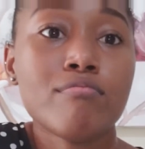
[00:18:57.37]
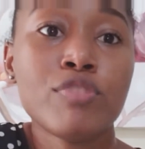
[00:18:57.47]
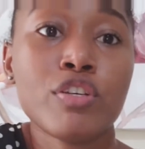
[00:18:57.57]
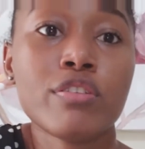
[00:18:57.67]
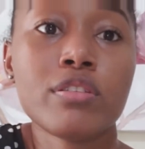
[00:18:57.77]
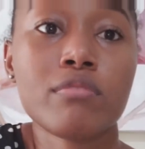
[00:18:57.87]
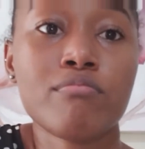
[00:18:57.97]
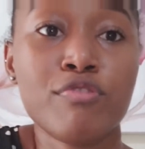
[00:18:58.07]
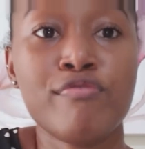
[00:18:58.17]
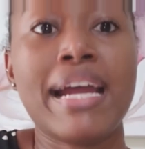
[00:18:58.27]
just
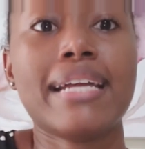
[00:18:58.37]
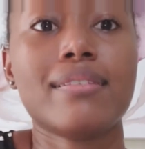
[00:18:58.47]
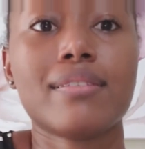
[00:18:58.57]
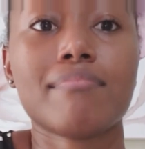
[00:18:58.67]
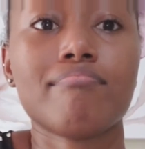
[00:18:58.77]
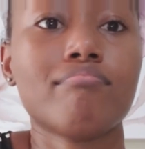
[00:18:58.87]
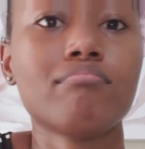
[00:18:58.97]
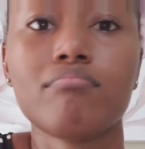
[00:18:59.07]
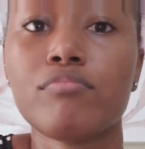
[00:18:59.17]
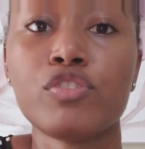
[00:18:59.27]
right.
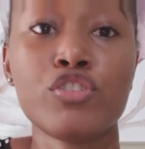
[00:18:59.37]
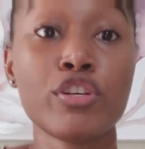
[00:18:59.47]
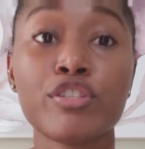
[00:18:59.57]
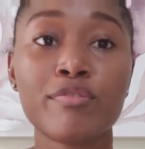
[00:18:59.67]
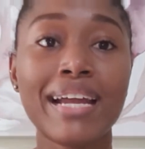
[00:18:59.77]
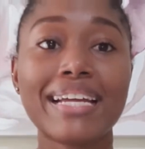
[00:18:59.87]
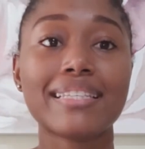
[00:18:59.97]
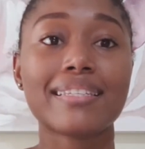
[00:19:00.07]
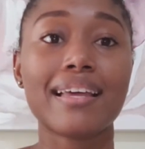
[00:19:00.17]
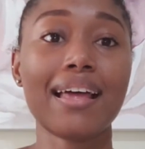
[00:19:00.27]
Just
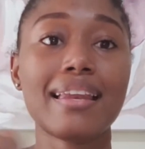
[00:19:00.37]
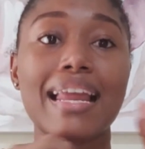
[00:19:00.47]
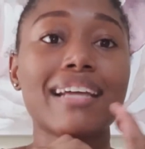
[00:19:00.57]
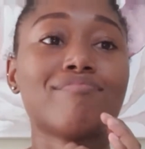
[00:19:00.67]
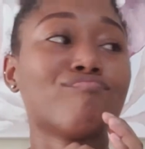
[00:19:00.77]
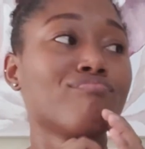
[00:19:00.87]
right. Like,